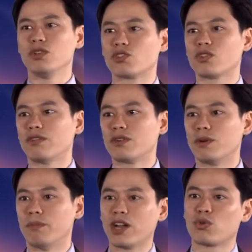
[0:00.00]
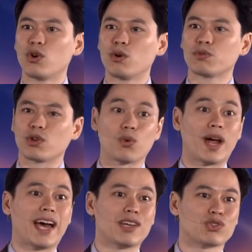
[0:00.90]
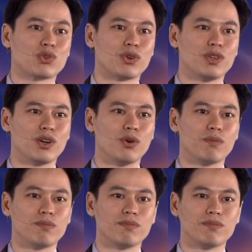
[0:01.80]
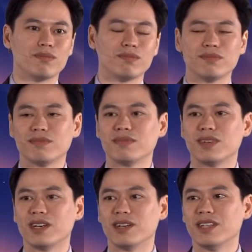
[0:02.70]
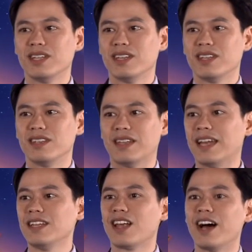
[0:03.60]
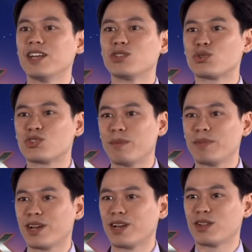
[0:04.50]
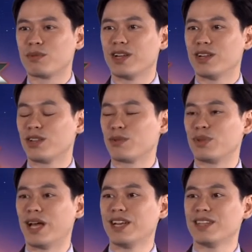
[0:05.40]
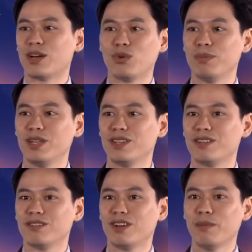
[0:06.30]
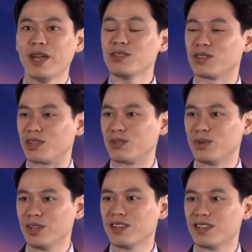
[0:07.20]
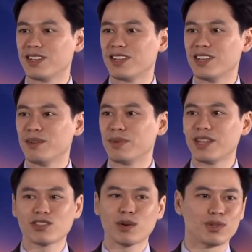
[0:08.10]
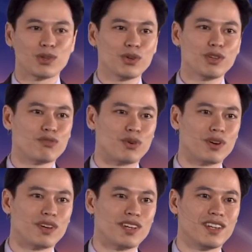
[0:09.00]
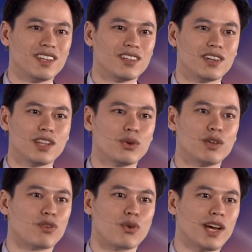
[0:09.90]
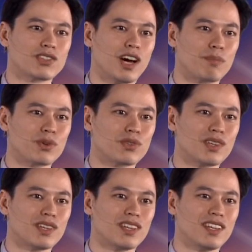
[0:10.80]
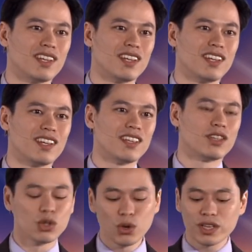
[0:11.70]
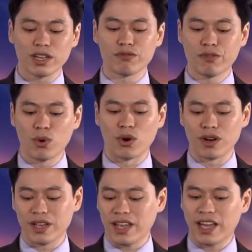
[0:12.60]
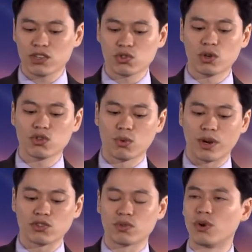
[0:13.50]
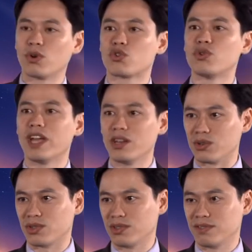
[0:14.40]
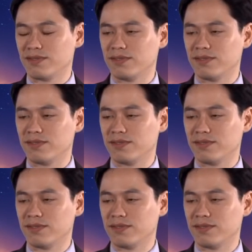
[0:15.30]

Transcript: you discover microbes or grass or, you know, uh, dandelions or something on another, another planet, that would be amazing, wouldn't it? But that's not what they're looking for. They're not looking for grasshoppers. They're looking for extraterrestrial creators.